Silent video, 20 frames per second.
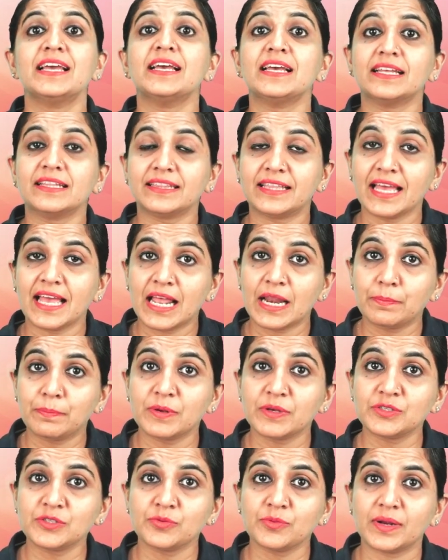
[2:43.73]
They help
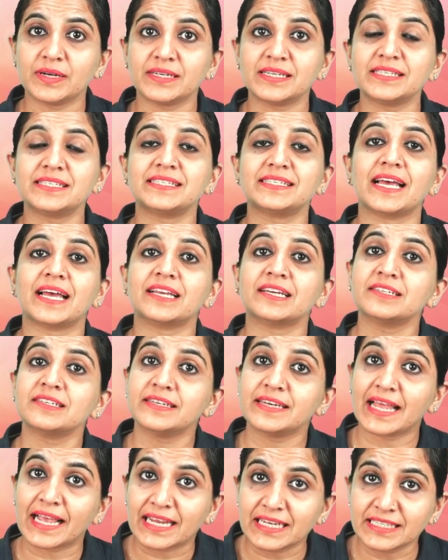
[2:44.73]
us to understand
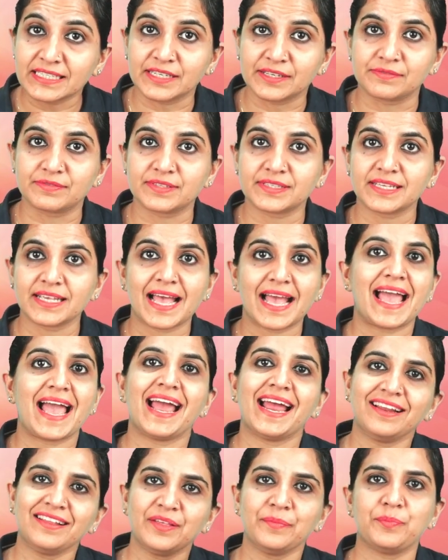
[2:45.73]
negatives
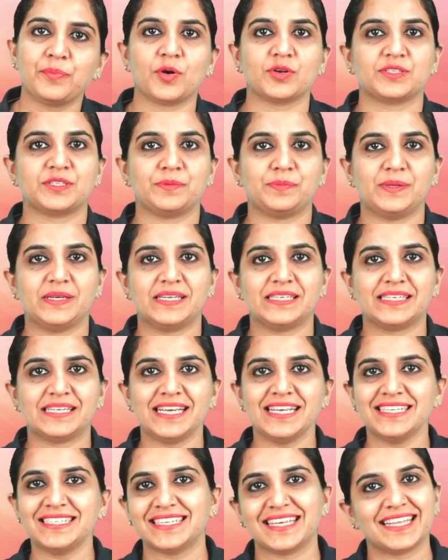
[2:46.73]
and the
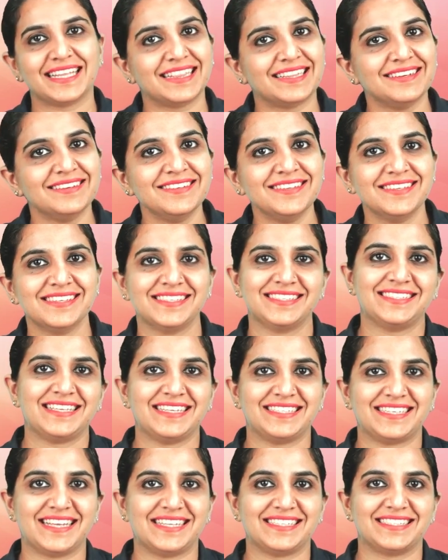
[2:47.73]
possibilities in the
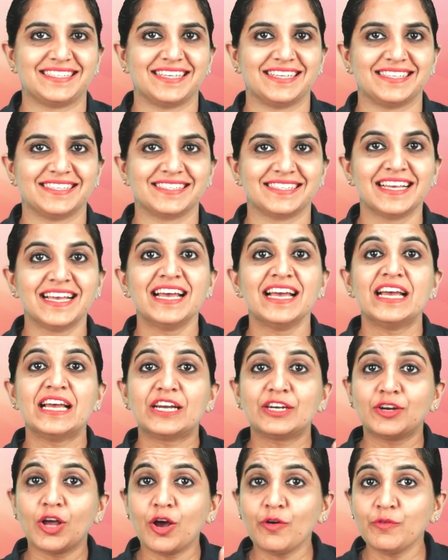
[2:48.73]
sentences.
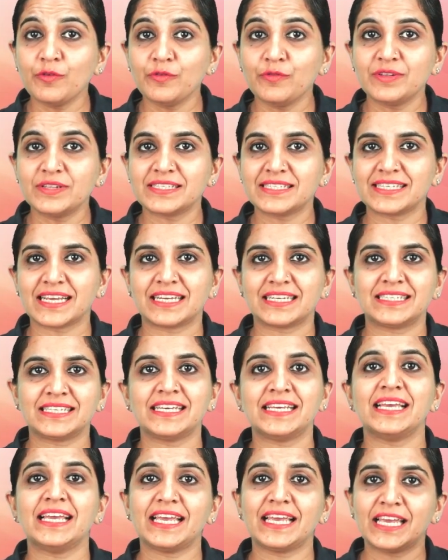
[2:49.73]
Now we will
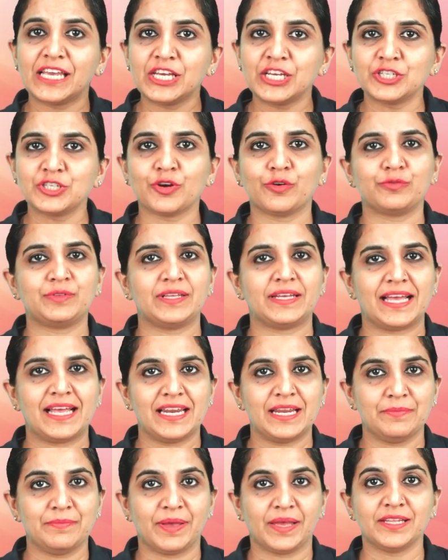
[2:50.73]
study each of the
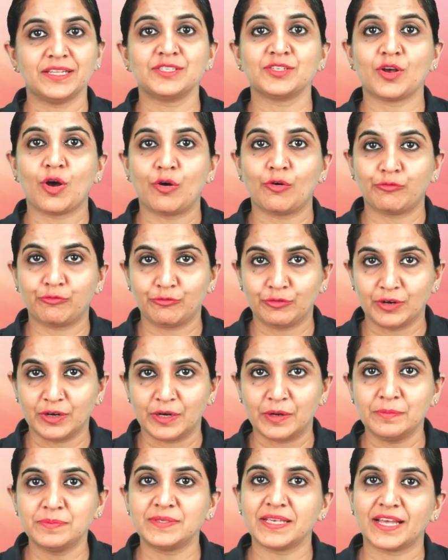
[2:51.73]
elements of
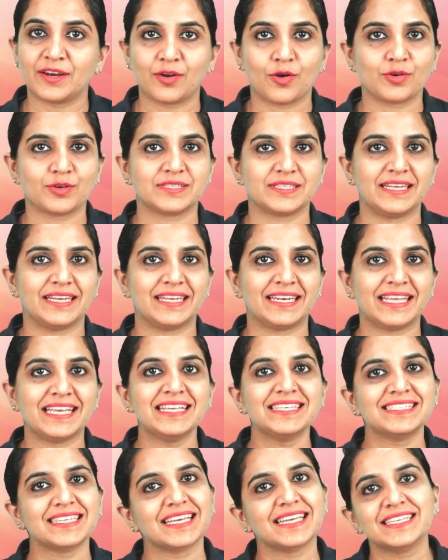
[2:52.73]
verbs and
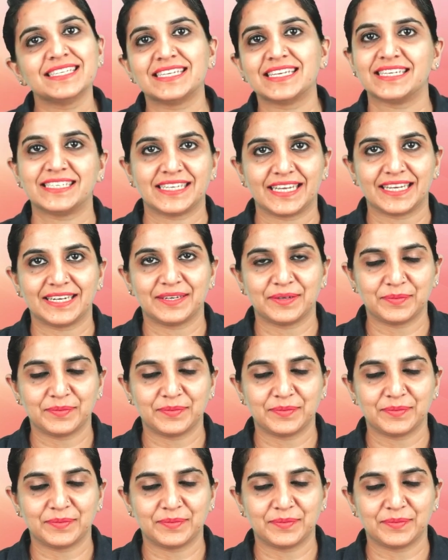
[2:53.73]
auxiliaries in detail.